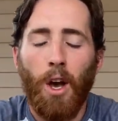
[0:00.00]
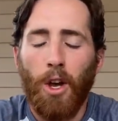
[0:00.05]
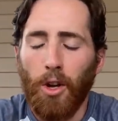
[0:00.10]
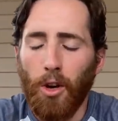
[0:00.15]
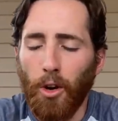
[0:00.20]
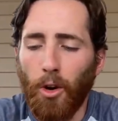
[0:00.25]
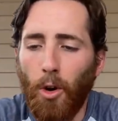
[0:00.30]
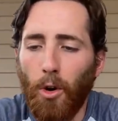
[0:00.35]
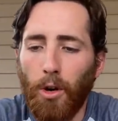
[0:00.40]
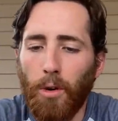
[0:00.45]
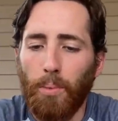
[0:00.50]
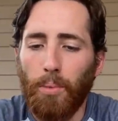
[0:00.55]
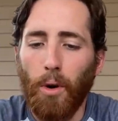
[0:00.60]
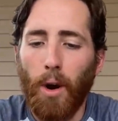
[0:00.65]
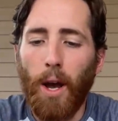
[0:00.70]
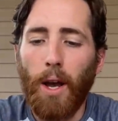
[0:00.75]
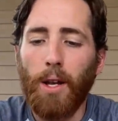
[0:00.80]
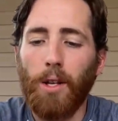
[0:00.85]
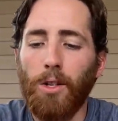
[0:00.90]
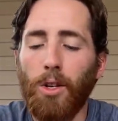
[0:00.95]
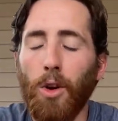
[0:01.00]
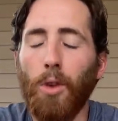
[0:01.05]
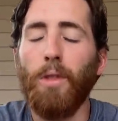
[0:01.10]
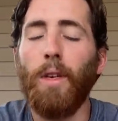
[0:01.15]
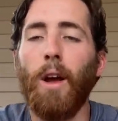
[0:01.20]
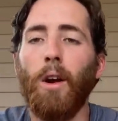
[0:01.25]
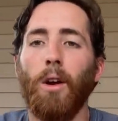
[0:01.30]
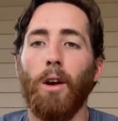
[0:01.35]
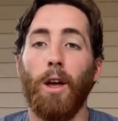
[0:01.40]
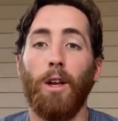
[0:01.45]
you're going to pray and you're
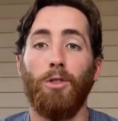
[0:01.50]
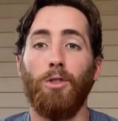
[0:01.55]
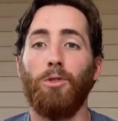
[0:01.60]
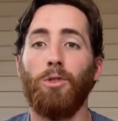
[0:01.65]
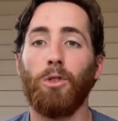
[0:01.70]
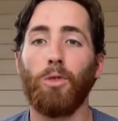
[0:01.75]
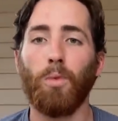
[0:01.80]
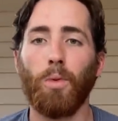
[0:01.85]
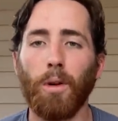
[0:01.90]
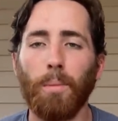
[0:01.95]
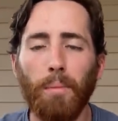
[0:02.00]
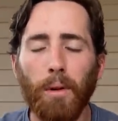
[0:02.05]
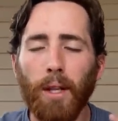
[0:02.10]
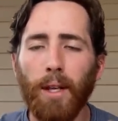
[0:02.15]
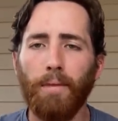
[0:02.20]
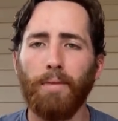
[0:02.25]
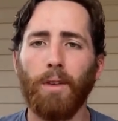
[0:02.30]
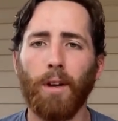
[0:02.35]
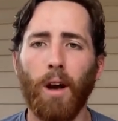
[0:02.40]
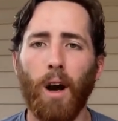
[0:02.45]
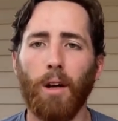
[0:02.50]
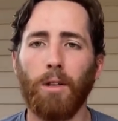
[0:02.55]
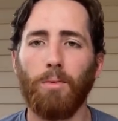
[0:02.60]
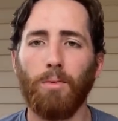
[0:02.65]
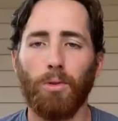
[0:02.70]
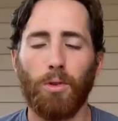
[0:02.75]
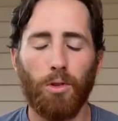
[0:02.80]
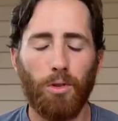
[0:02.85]
there and you just want to believe the gospel.